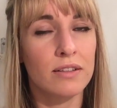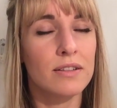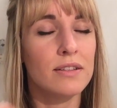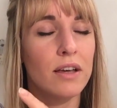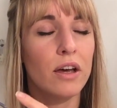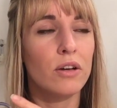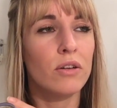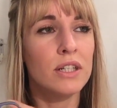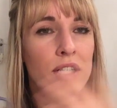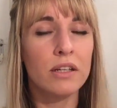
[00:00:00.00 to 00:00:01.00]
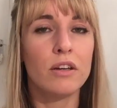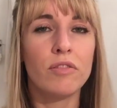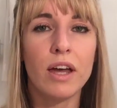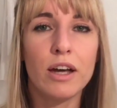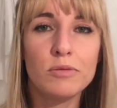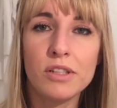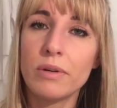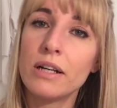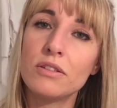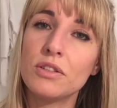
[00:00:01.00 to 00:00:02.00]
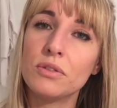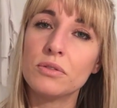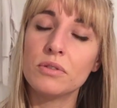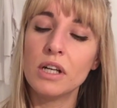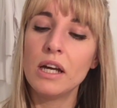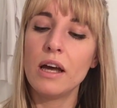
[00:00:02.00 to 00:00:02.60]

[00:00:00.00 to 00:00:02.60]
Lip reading: So I don't know if that helps you out at all,